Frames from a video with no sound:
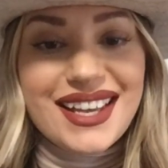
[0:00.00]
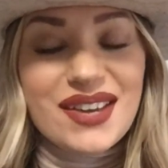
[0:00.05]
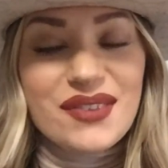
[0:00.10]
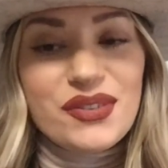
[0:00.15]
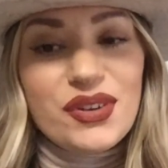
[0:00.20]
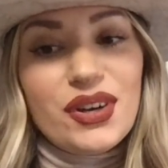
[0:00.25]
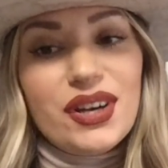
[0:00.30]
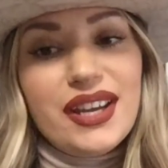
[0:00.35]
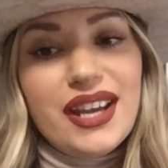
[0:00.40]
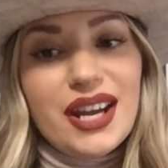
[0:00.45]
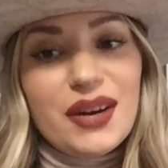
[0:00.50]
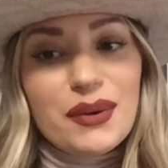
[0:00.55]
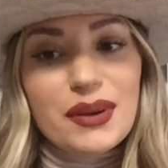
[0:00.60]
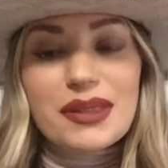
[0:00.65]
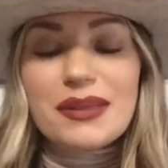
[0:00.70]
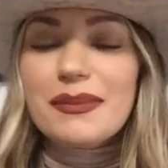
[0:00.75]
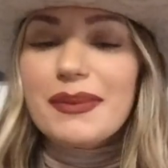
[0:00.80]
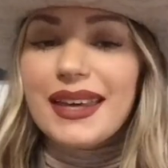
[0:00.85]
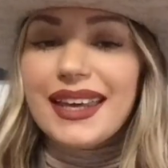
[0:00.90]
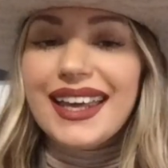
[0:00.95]
If you're here
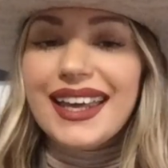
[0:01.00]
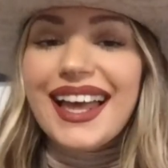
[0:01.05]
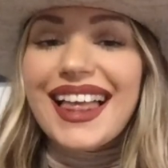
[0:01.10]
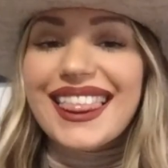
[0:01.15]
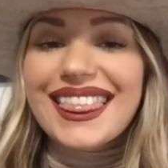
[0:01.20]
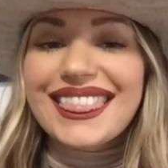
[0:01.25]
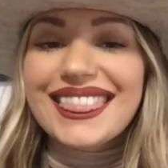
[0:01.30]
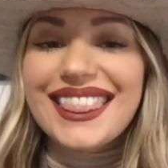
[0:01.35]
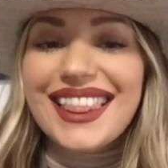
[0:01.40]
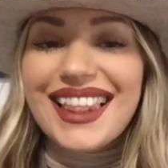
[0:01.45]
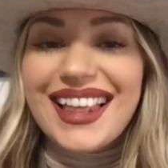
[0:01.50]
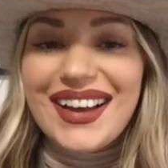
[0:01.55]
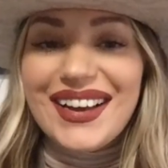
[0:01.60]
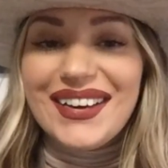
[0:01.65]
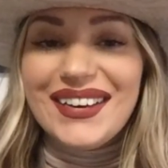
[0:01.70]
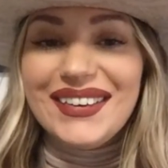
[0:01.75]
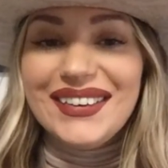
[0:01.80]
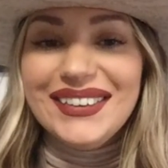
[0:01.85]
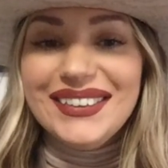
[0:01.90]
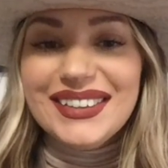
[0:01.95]
with me,
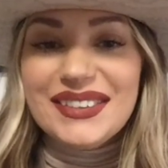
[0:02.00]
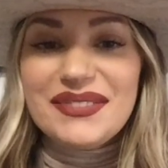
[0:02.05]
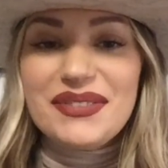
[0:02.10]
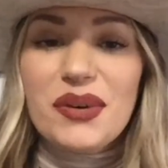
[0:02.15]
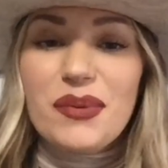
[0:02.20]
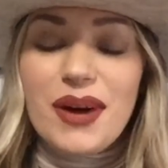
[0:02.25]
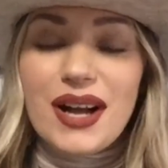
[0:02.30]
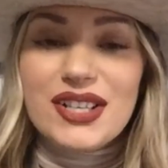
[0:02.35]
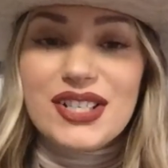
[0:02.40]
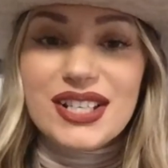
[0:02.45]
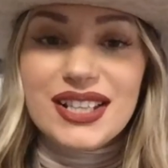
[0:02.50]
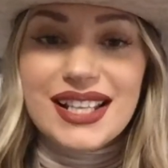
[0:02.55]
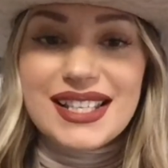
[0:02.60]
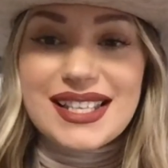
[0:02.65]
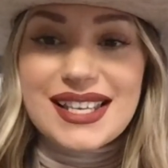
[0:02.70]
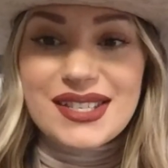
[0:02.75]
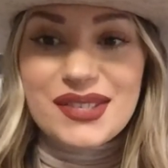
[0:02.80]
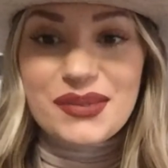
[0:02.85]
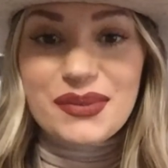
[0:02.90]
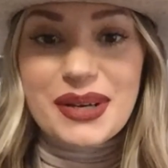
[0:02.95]
hello. If you're watching this
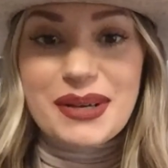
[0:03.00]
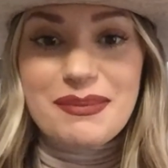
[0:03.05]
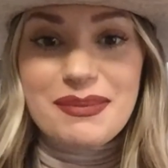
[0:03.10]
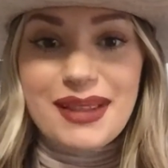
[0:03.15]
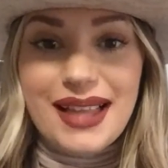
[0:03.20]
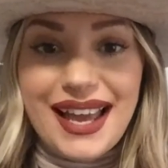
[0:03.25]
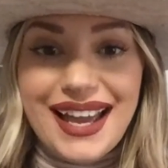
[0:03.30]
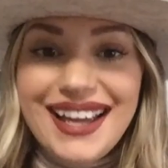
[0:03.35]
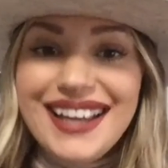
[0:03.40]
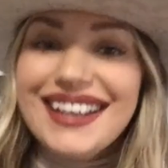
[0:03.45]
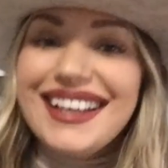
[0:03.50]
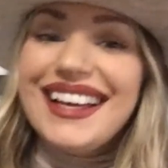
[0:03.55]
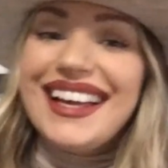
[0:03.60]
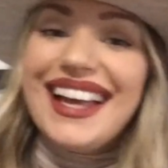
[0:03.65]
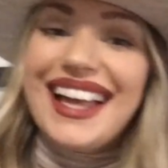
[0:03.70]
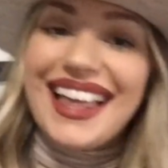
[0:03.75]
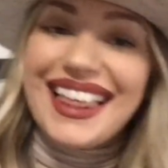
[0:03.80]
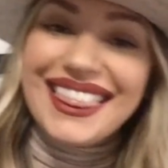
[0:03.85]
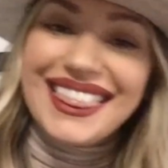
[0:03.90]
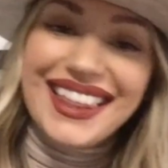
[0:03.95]
as a replay,
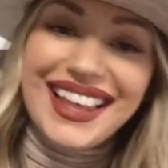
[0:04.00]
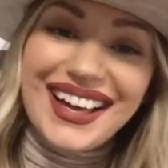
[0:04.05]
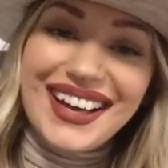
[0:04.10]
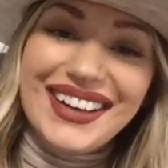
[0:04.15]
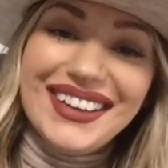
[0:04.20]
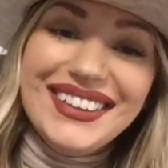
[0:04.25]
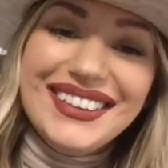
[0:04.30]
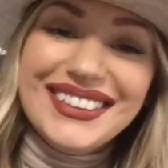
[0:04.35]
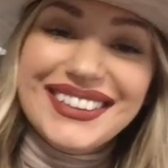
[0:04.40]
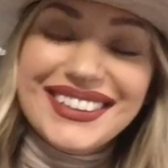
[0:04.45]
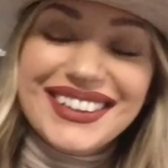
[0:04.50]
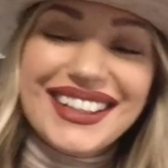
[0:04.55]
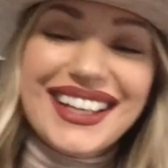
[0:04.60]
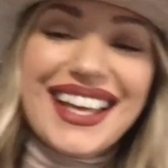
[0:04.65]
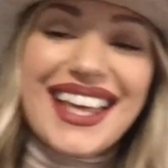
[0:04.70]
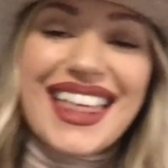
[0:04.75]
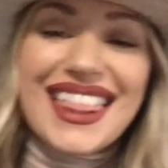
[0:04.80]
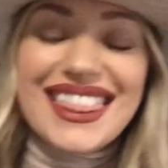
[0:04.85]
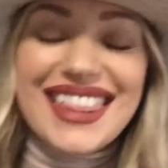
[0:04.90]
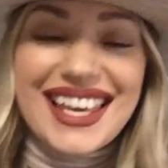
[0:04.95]
hello.
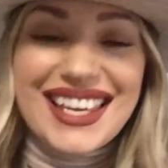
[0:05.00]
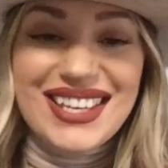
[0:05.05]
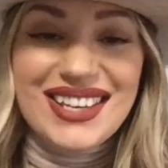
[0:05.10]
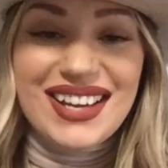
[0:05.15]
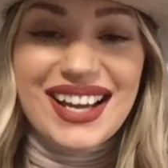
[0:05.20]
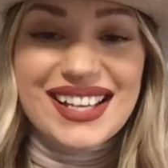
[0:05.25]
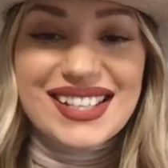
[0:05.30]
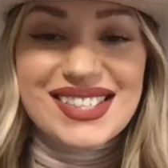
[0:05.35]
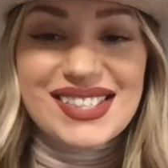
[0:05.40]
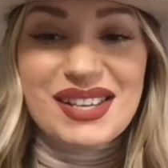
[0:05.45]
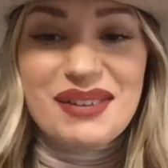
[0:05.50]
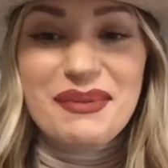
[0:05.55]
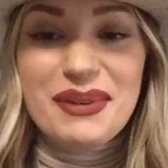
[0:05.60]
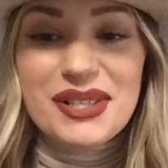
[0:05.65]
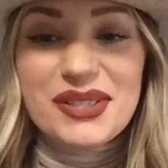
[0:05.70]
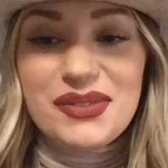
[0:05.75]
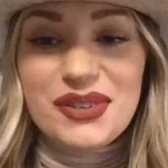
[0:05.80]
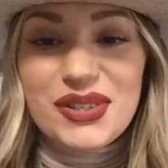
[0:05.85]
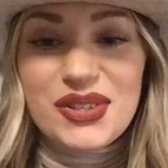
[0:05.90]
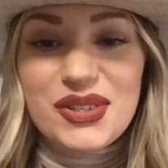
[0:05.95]
Thank you guys so
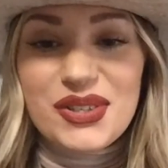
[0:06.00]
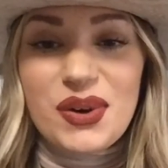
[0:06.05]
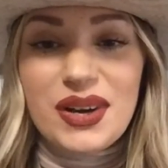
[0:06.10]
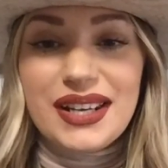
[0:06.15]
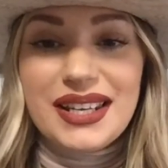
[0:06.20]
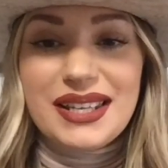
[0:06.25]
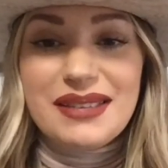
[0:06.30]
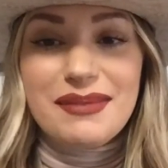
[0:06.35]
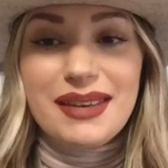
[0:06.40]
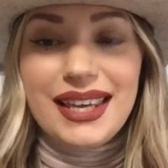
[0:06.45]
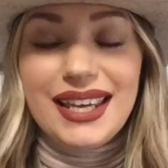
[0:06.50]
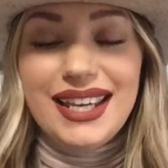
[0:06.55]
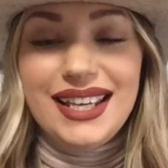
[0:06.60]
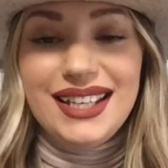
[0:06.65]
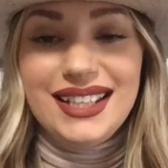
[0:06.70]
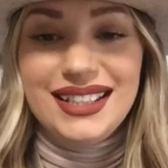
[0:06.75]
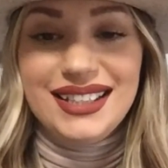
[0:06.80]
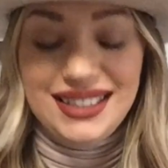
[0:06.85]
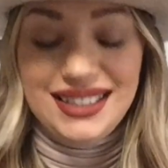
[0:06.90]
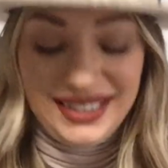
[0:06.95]
much for joining
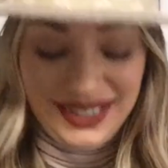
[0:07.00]
me.